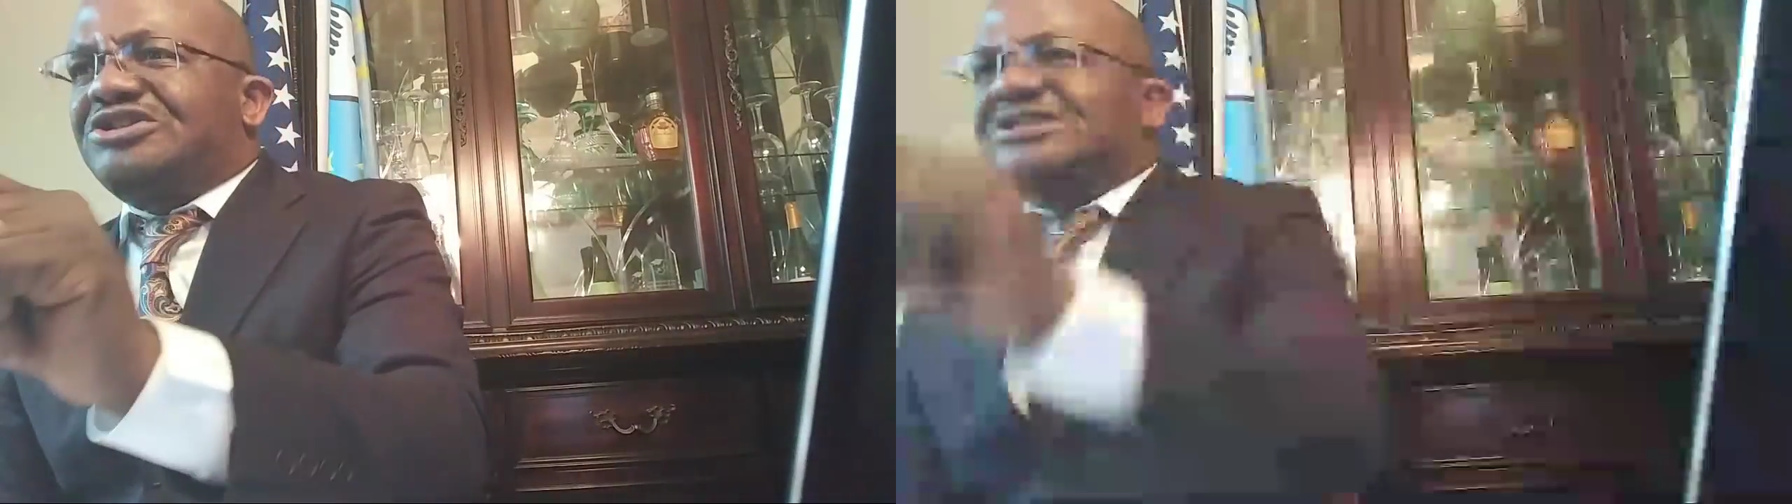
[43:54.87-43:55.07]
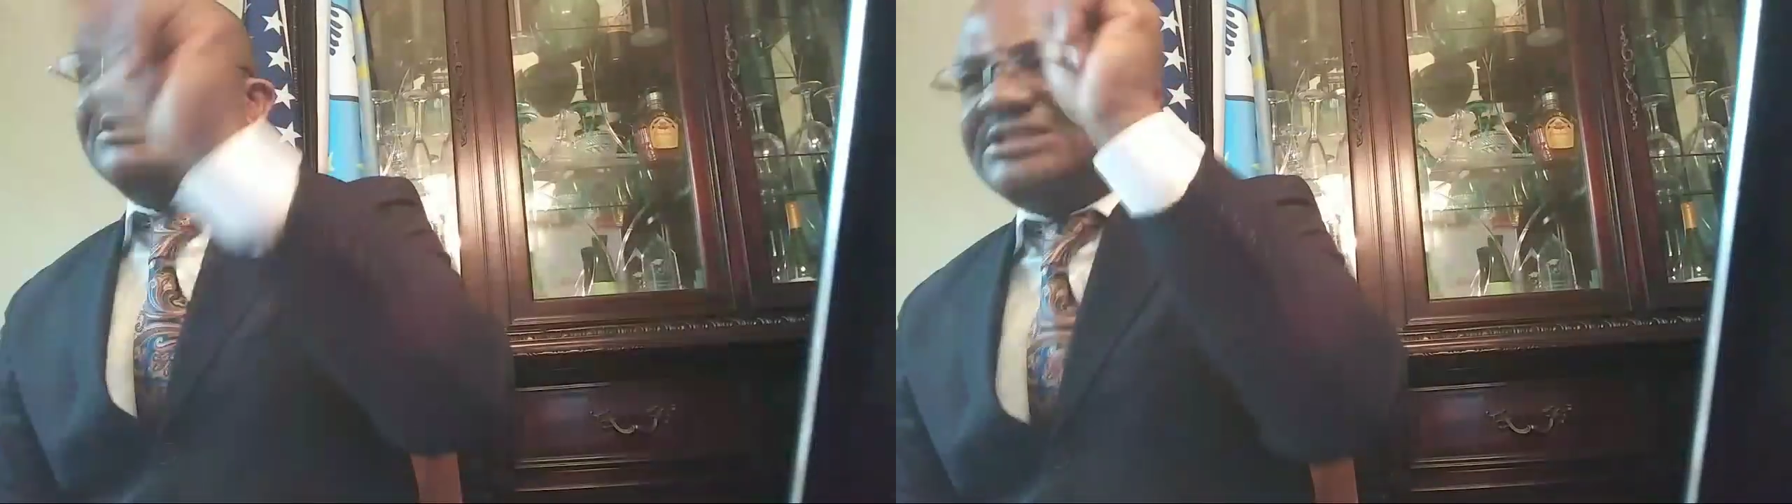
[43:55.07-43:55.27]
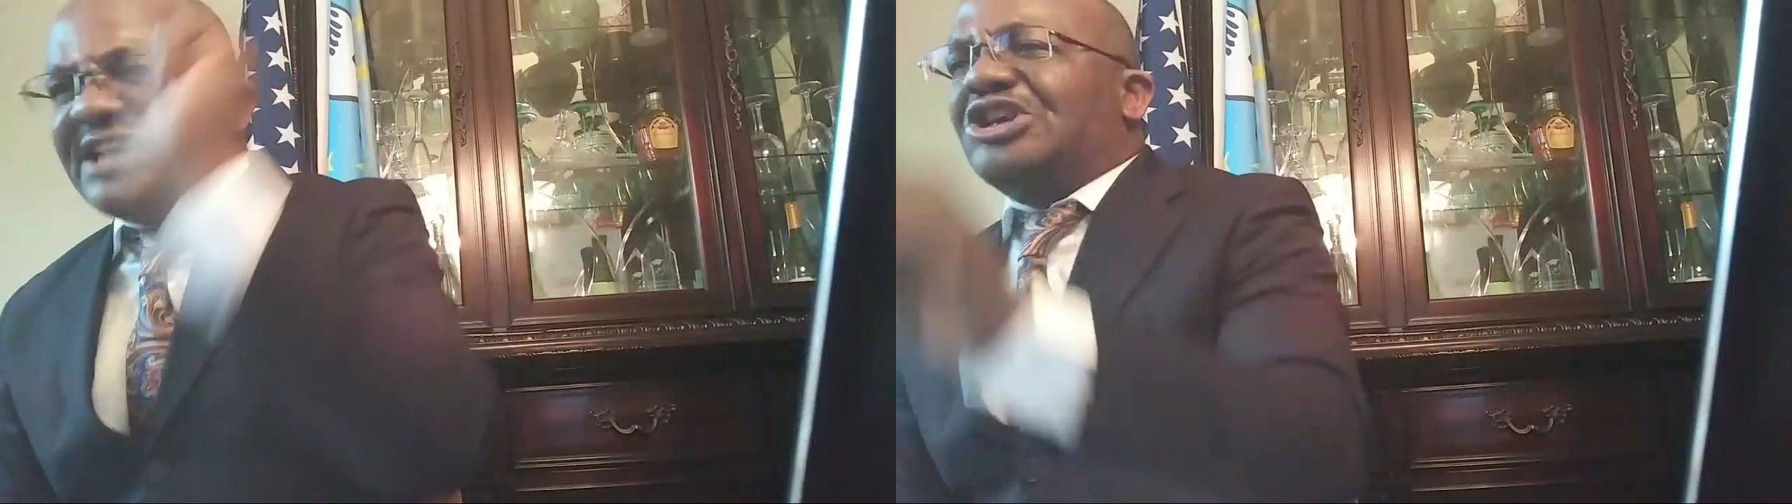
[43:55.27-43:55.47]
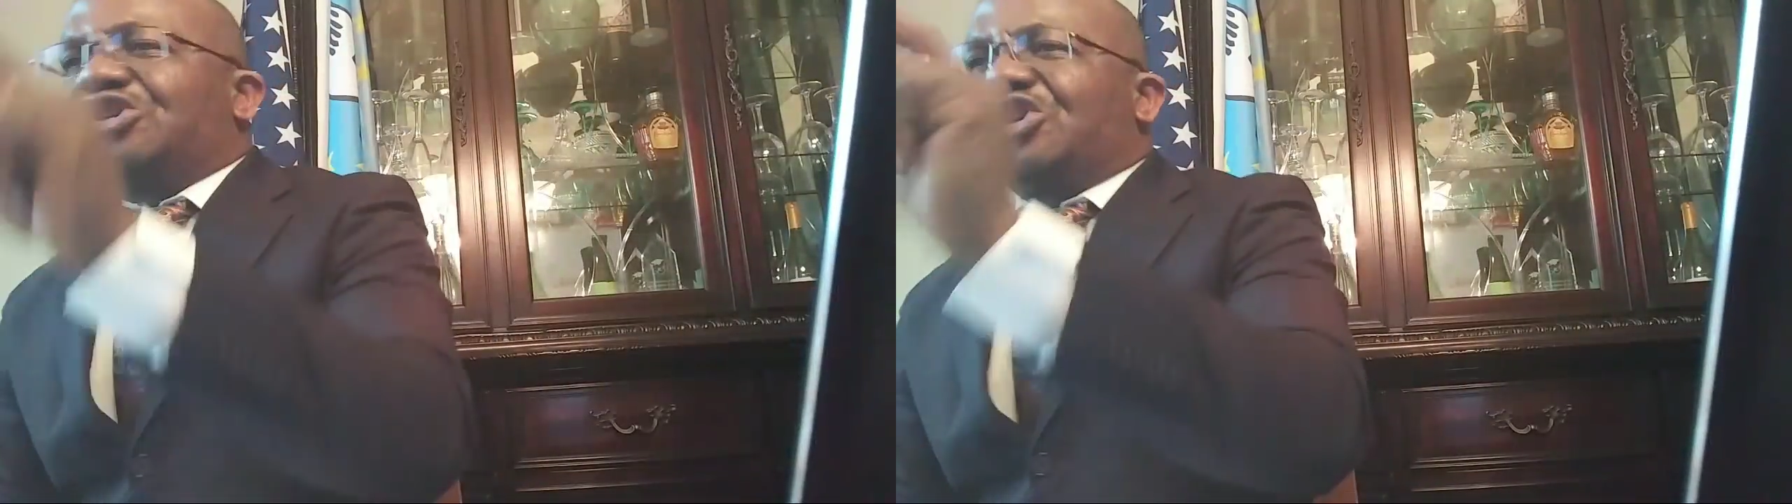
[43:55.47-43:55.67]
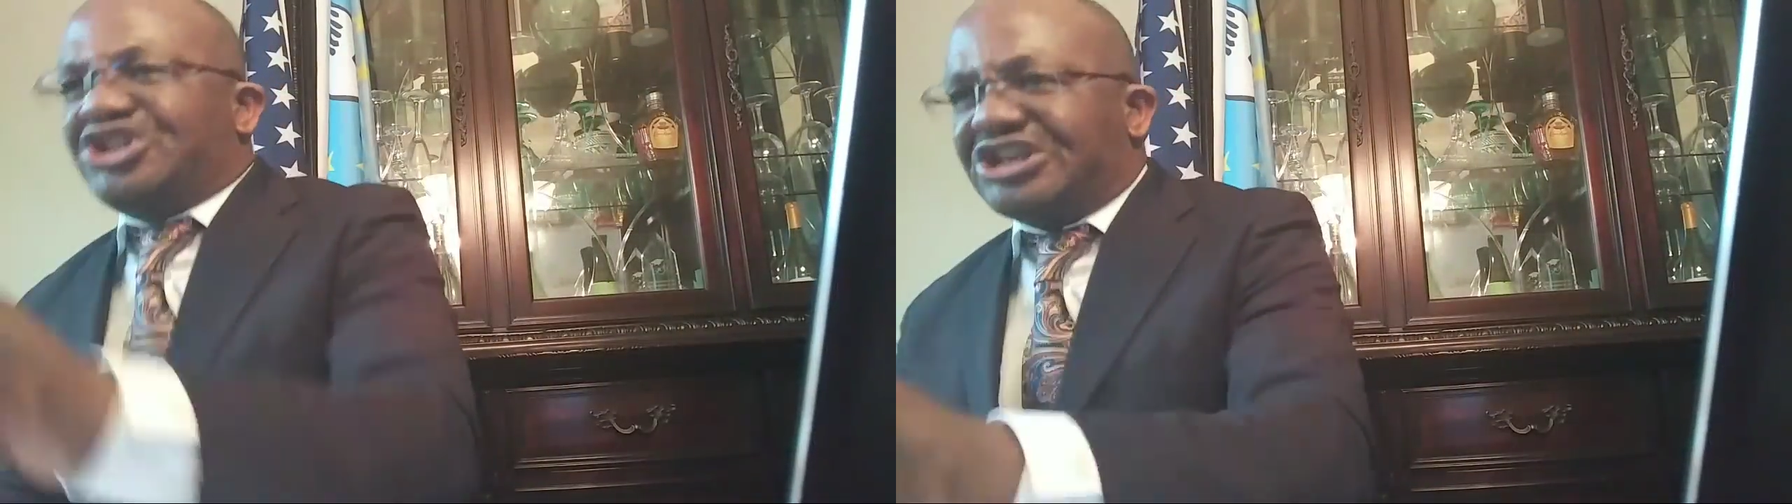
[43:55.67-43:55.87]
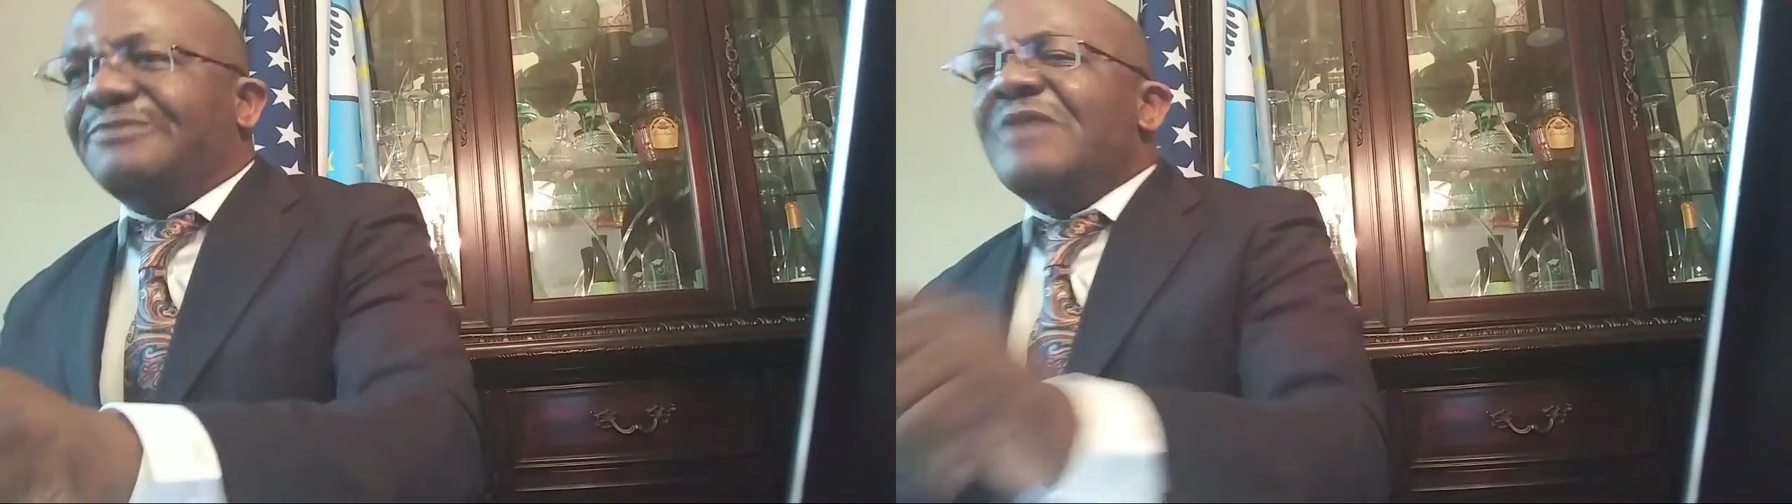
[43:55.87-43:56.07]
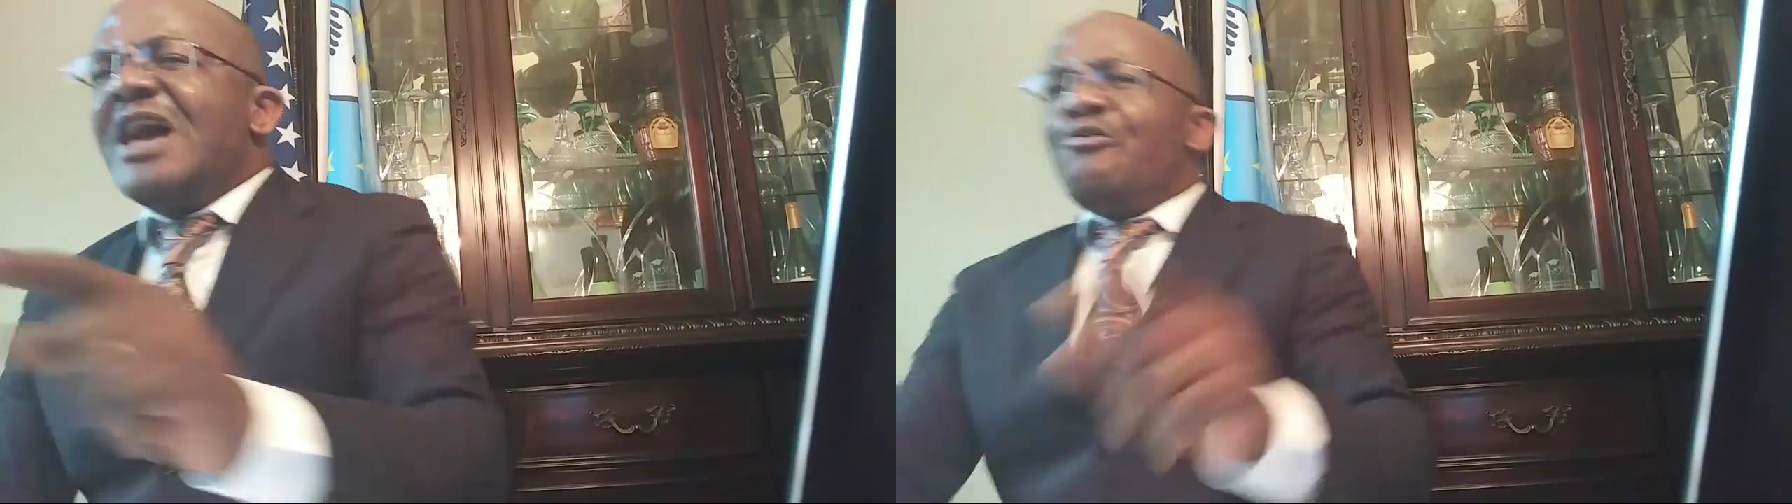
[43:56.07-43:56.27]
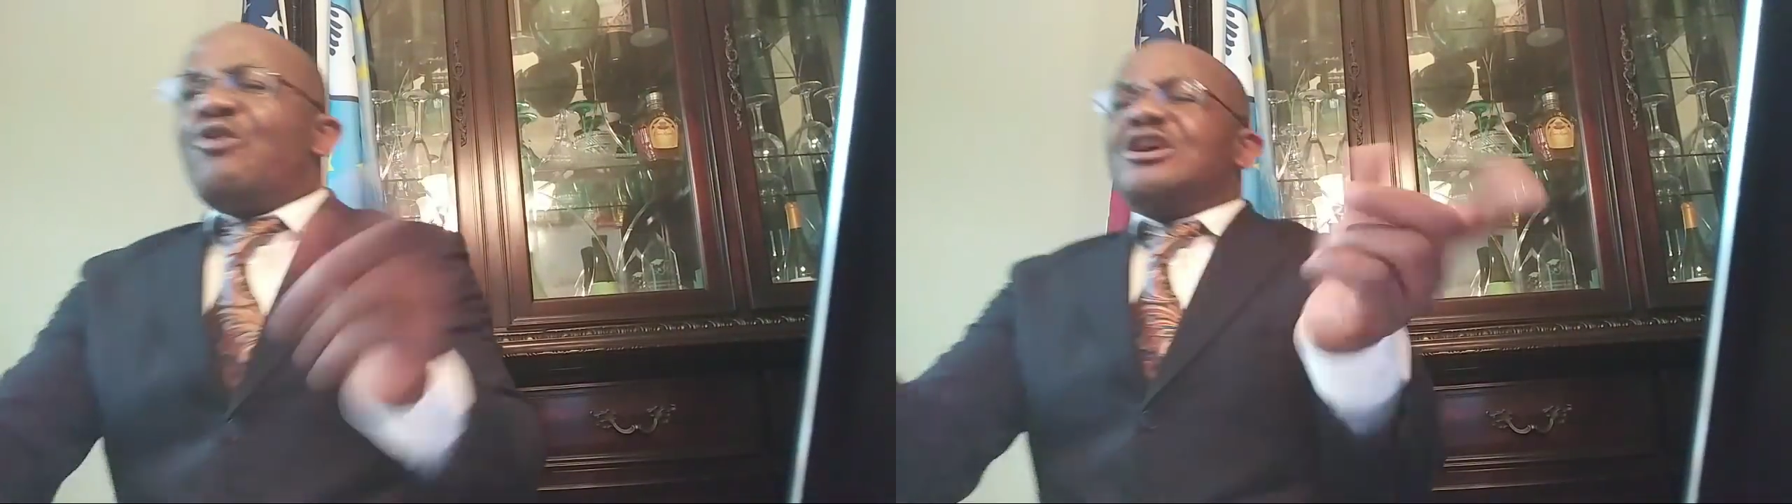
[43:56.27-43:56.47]

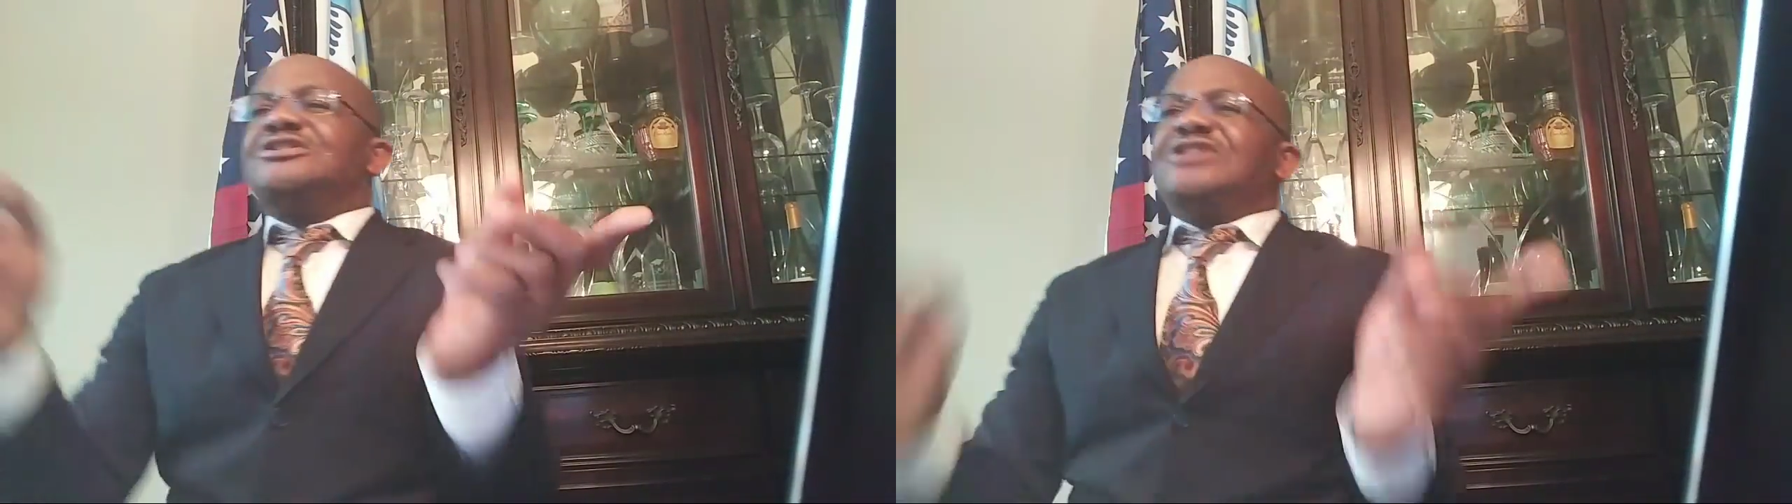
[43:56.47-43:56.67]
dictatorship will